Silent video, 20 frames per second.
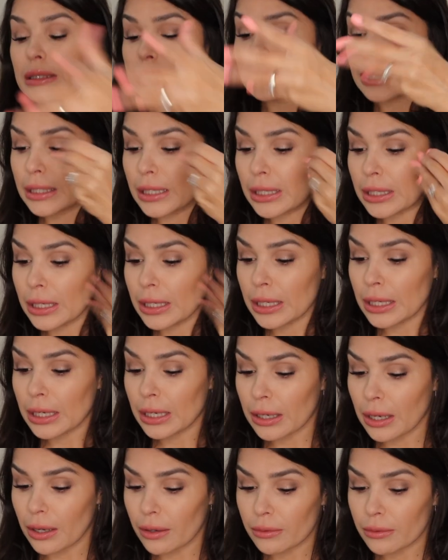
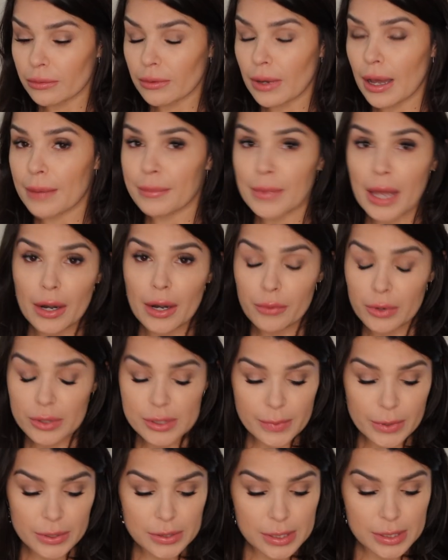no, I'm not a
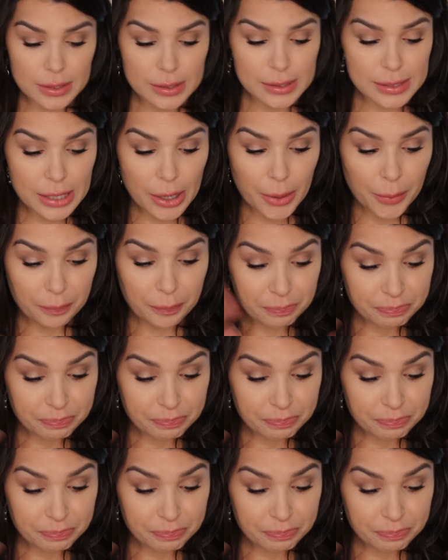rose person. So,